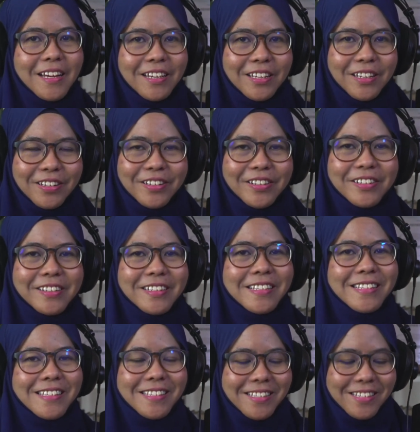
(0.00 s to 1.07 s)
You know,
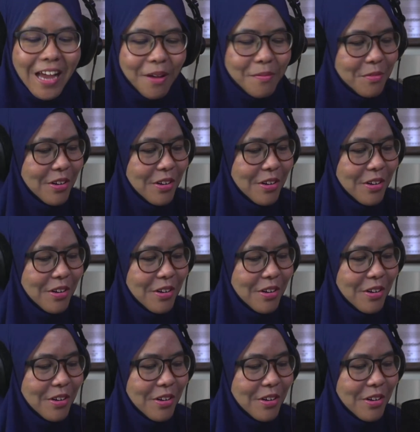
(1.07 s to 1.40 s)
I'm